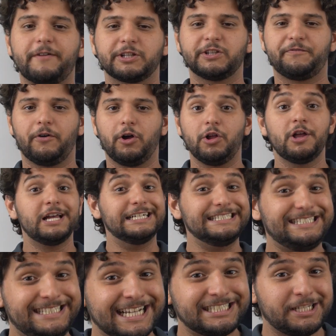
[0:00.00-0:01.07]
First of all,
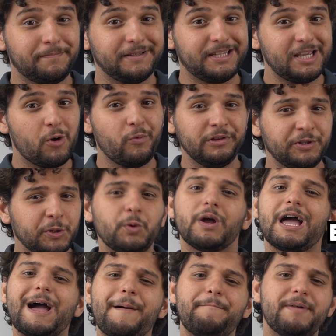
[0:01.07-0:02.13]
ChatGPT will do
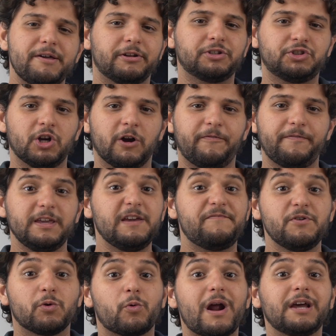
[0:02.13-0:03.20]
a better job if
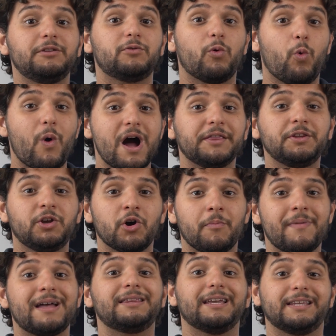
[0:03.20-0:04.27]
you write one
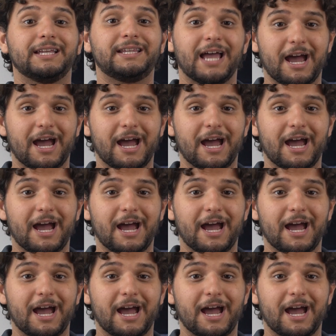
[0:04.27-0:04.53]
command at a